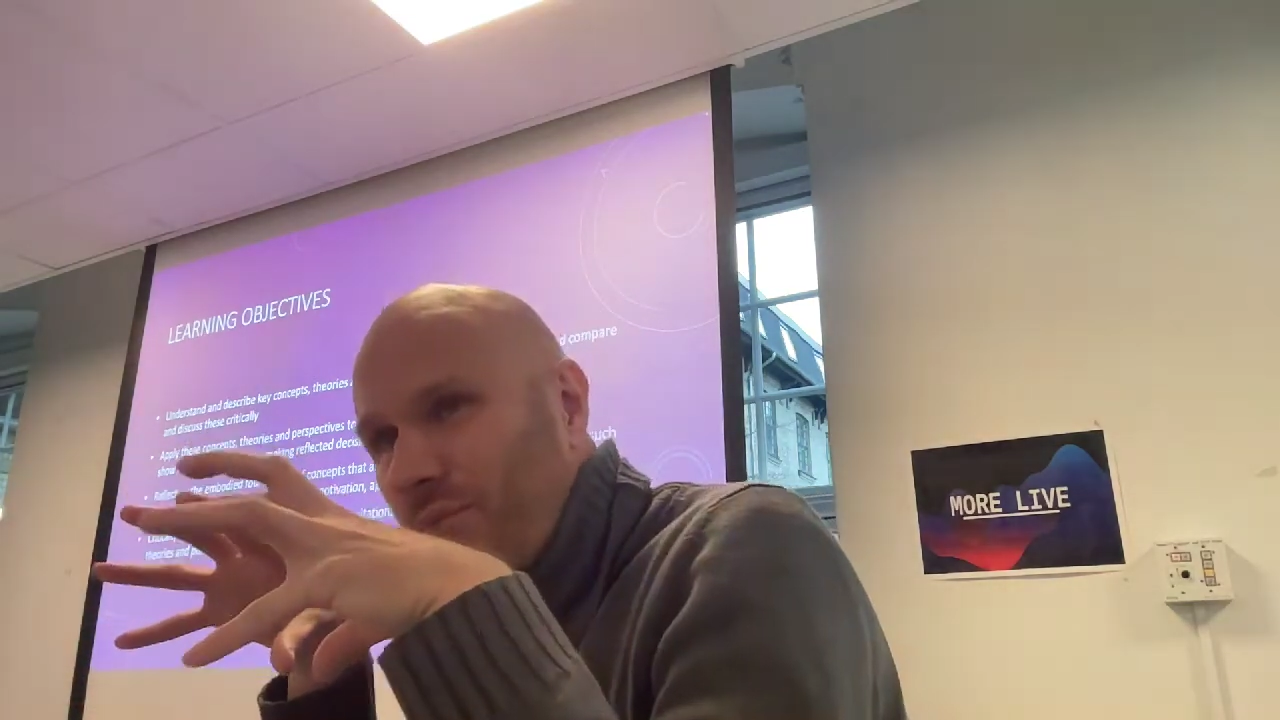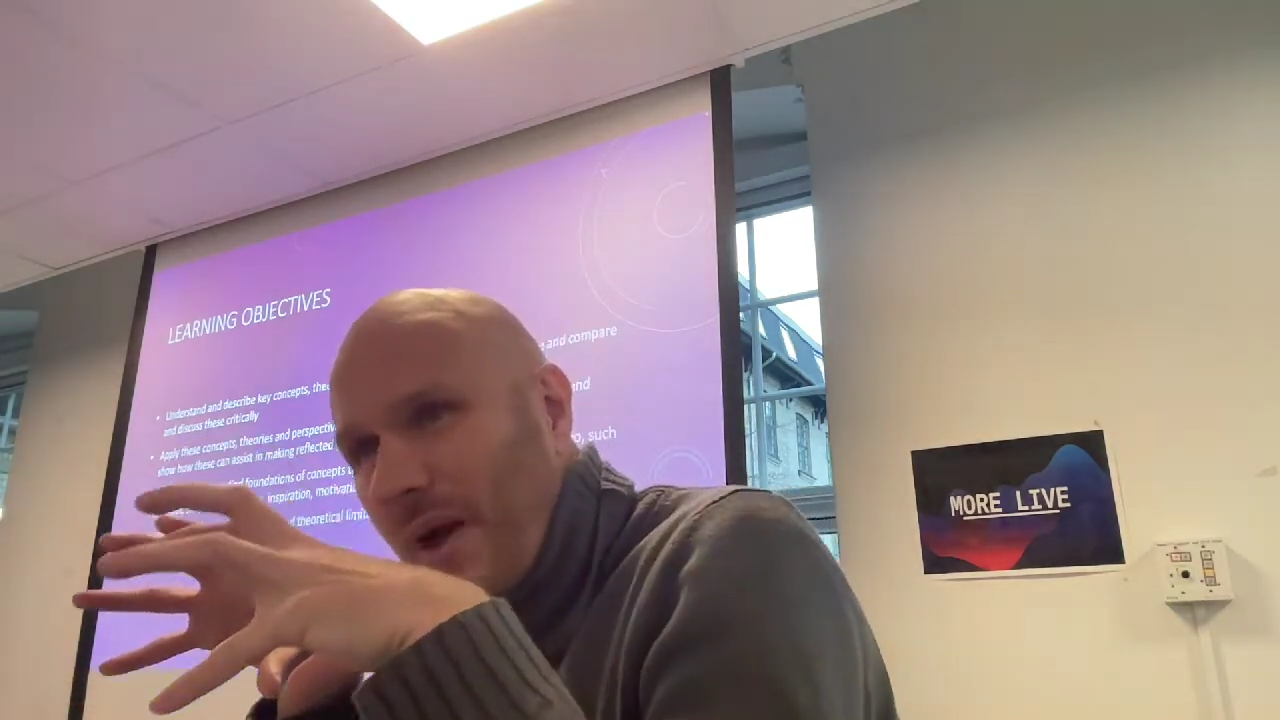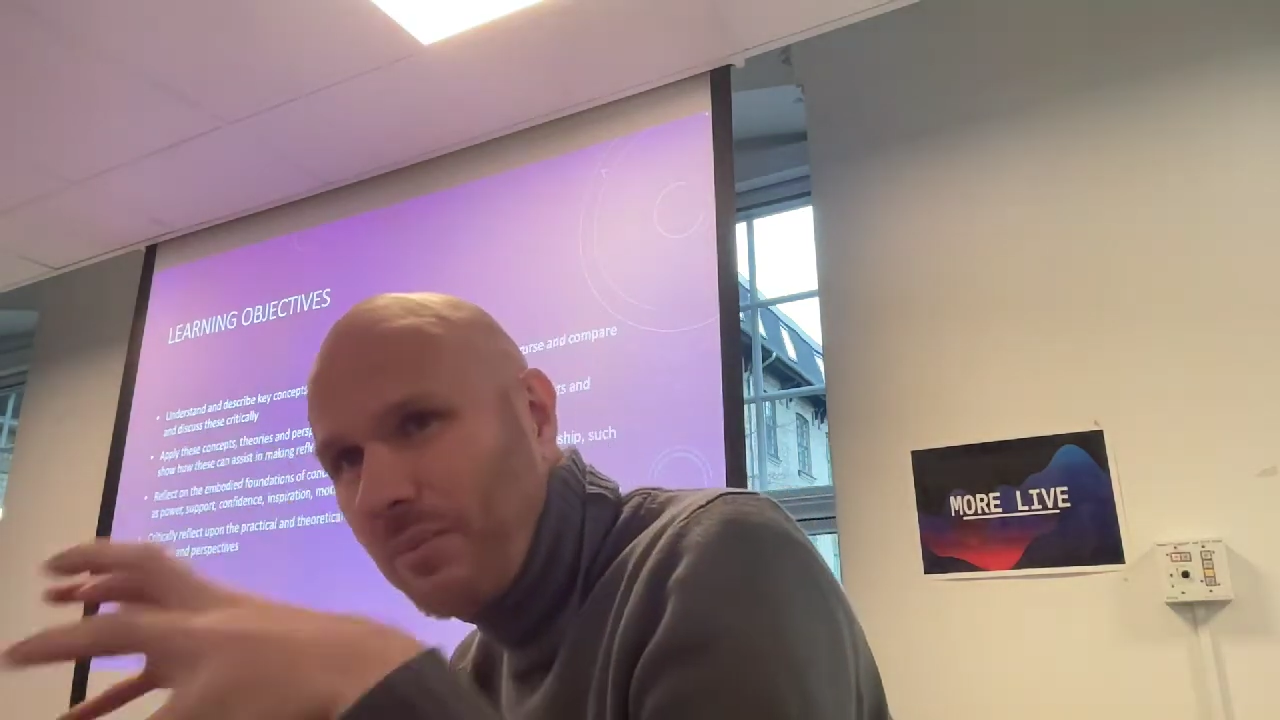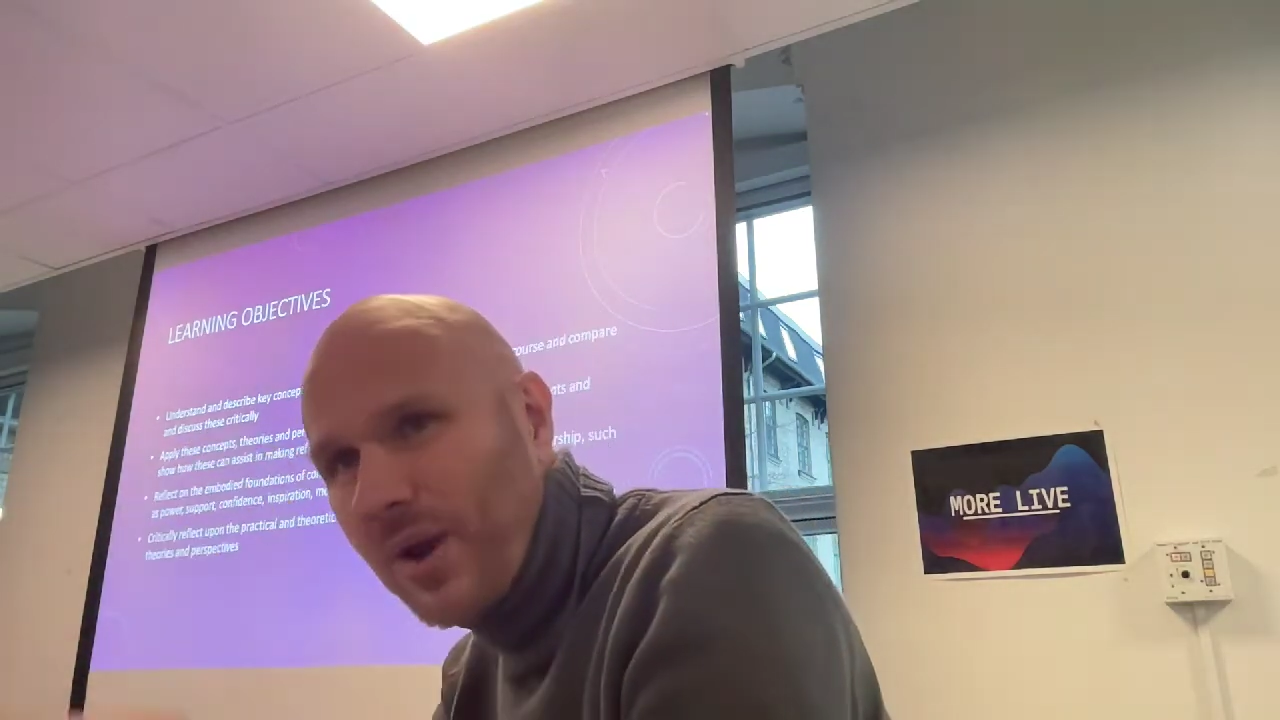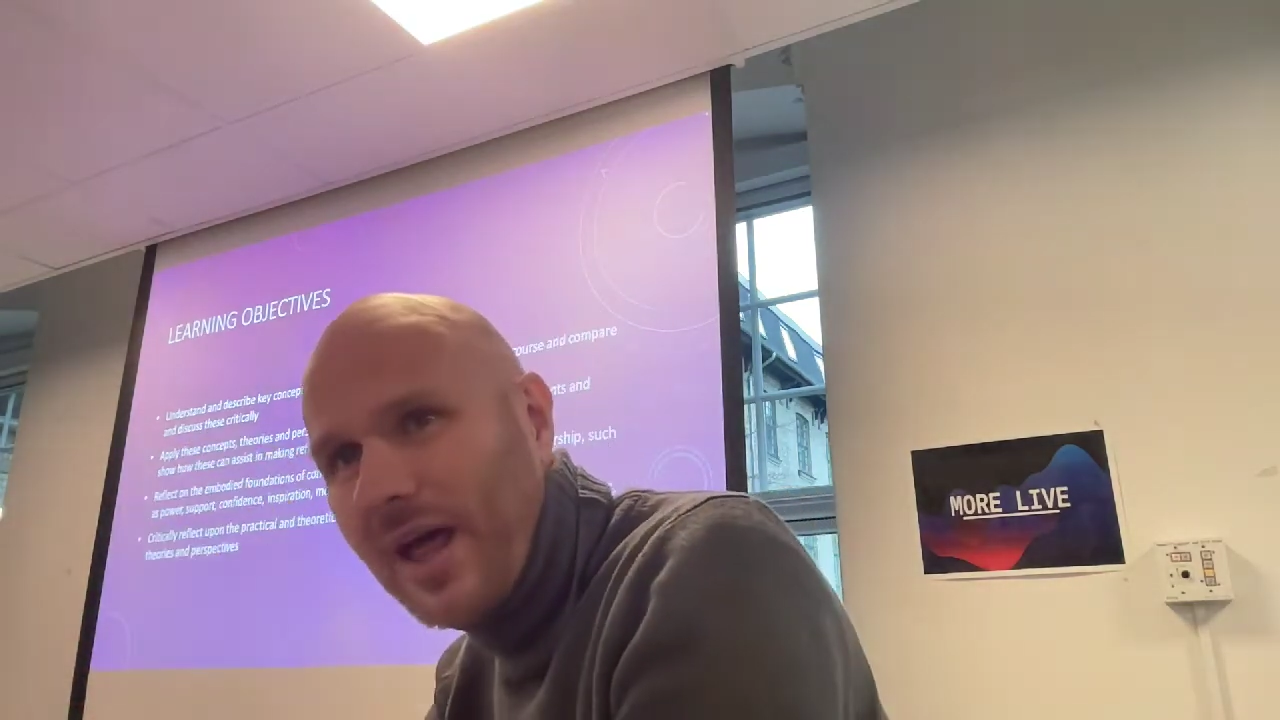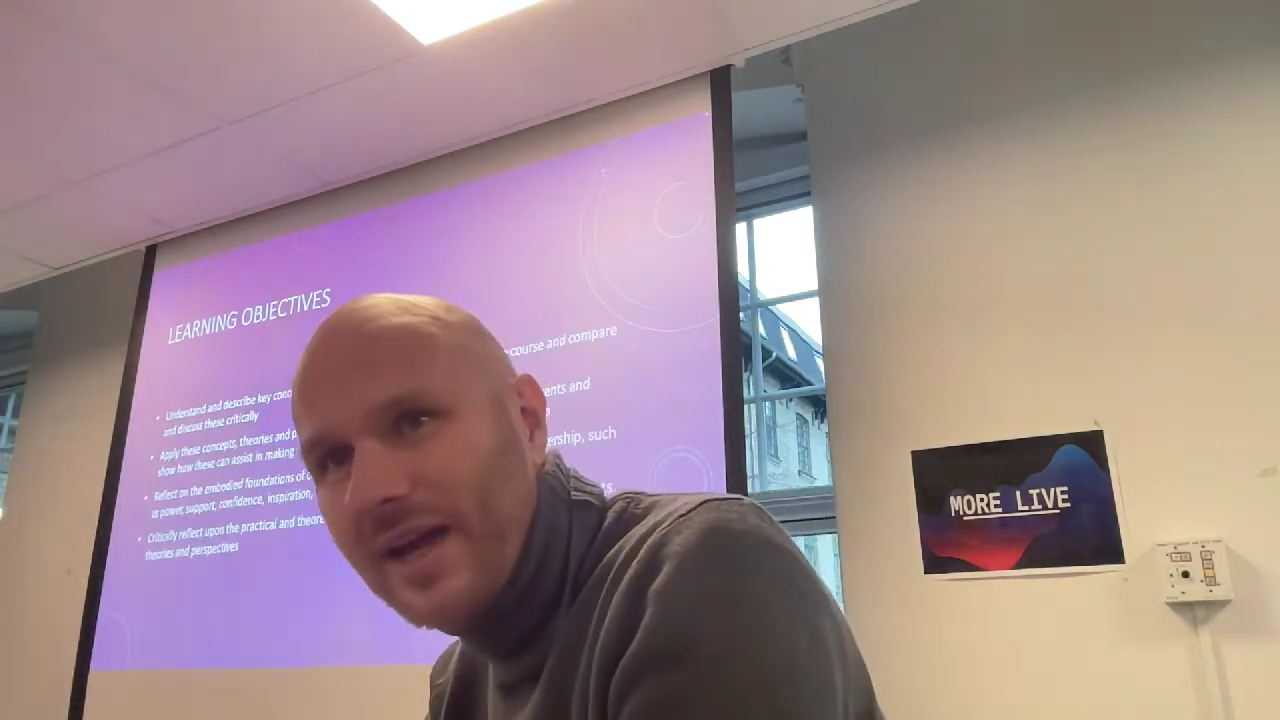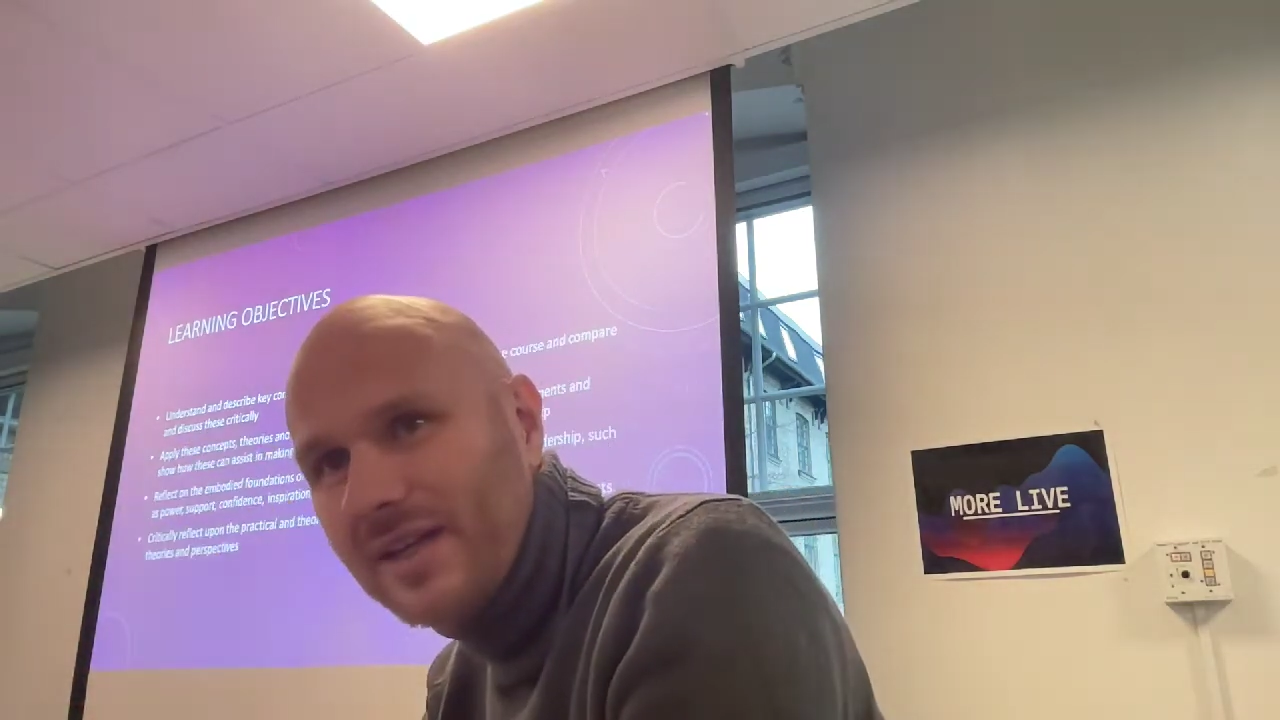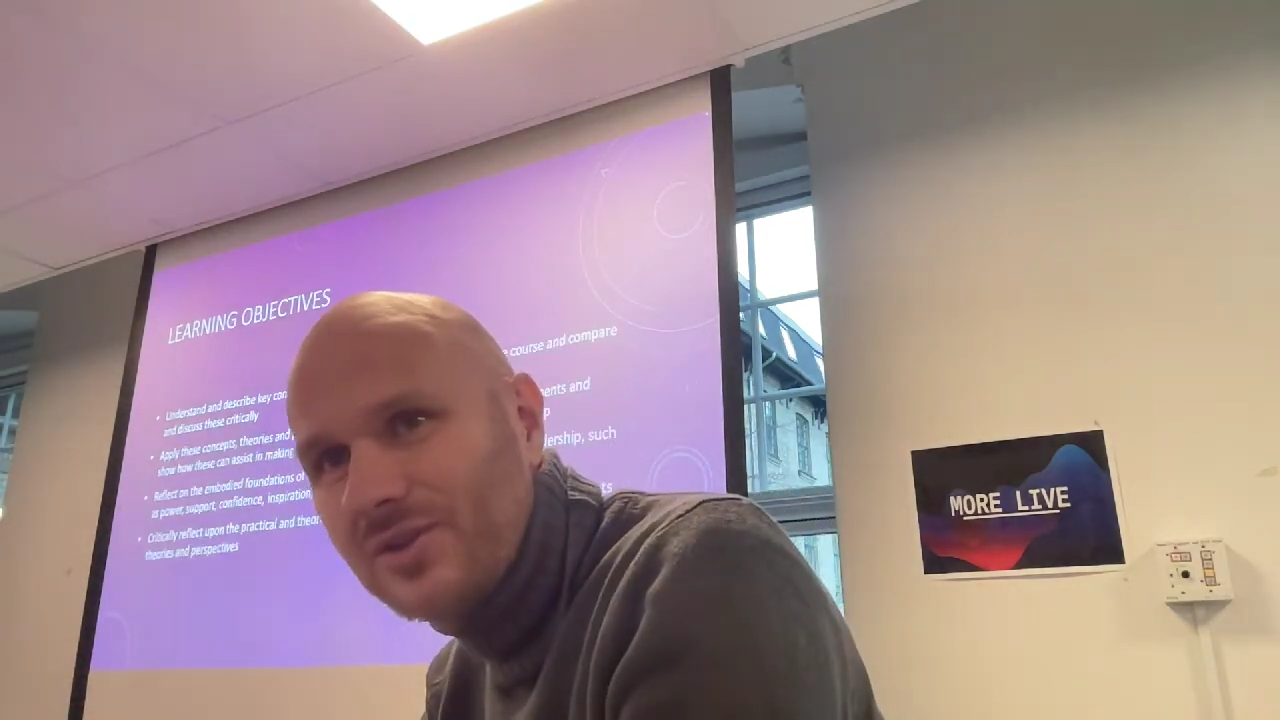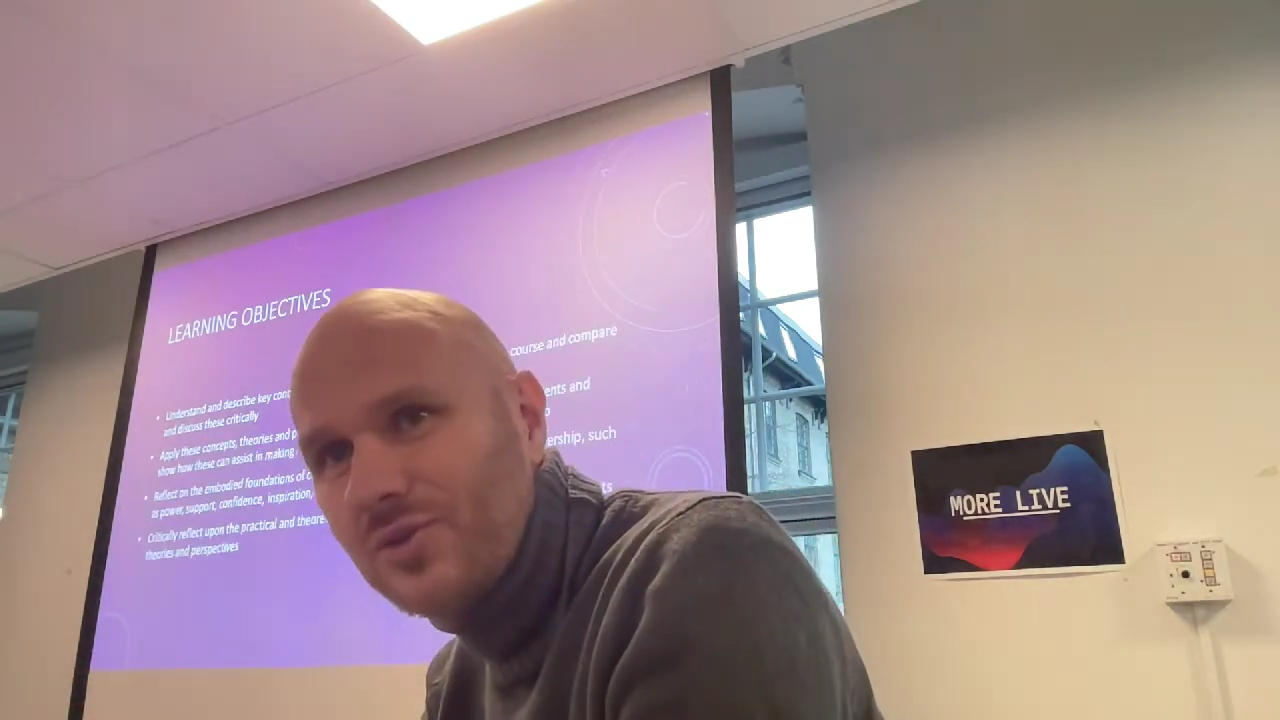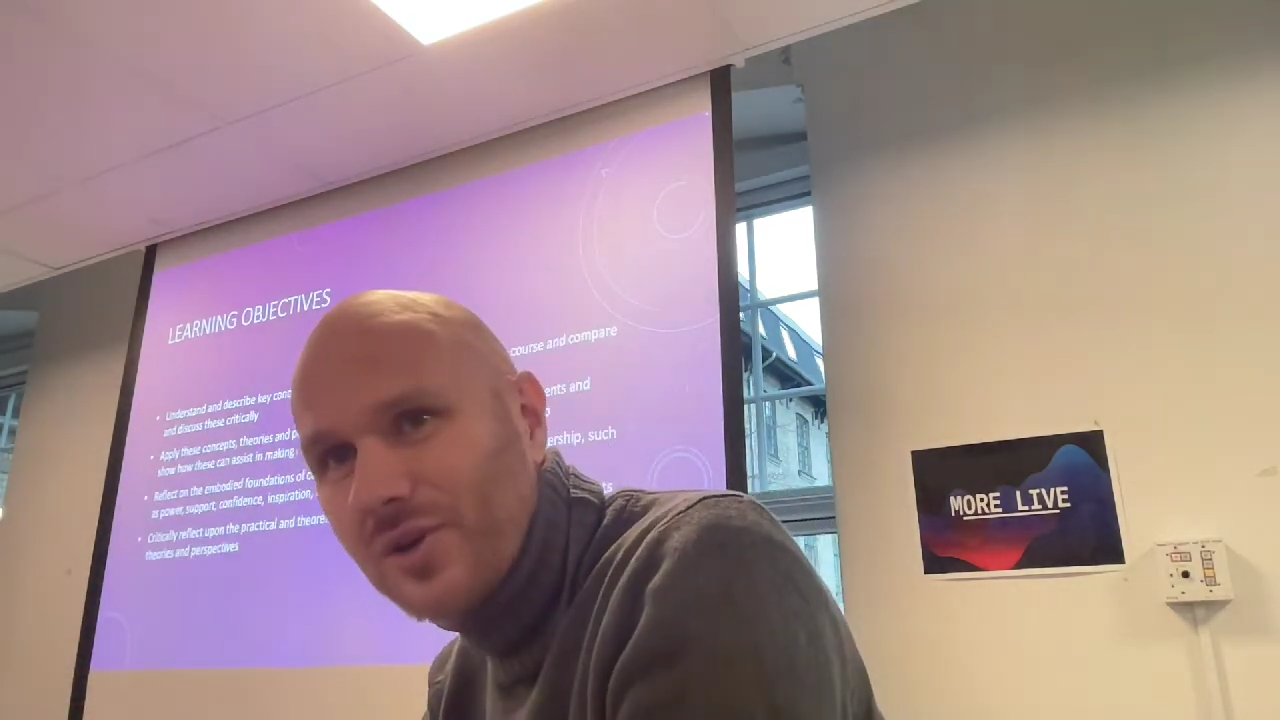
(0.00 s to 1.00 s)
apply
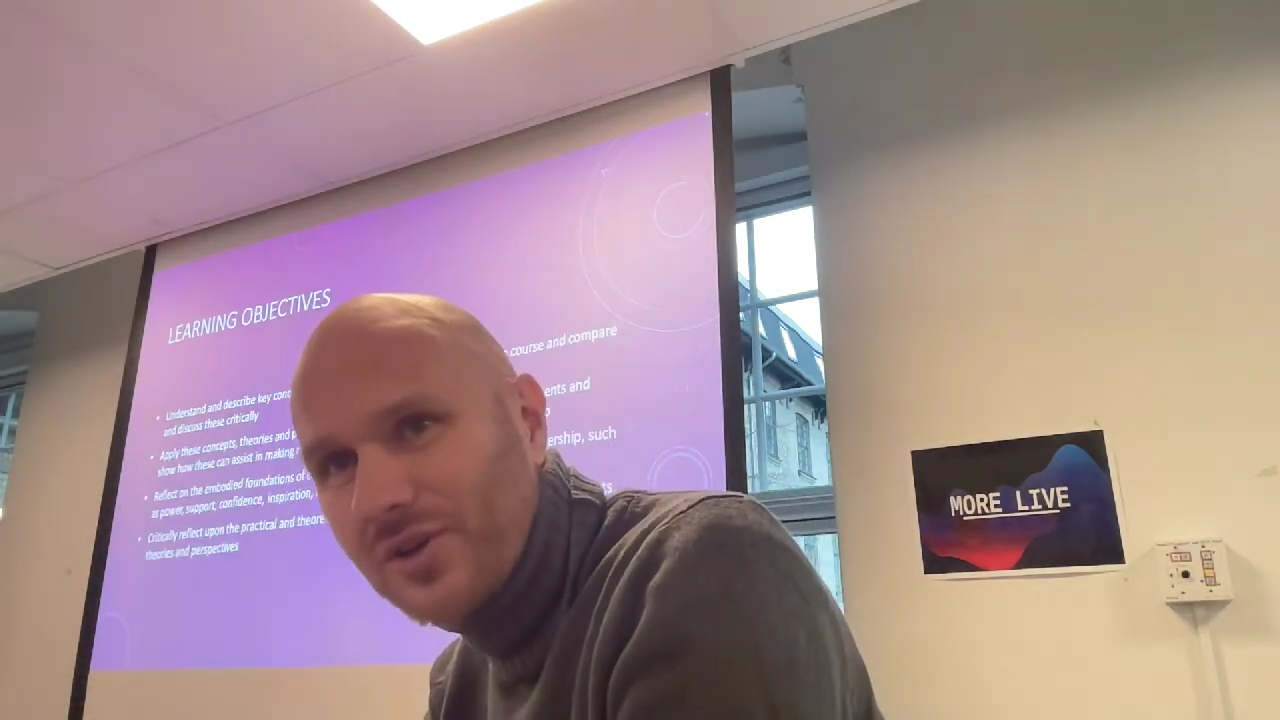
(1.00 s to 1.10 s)
it to a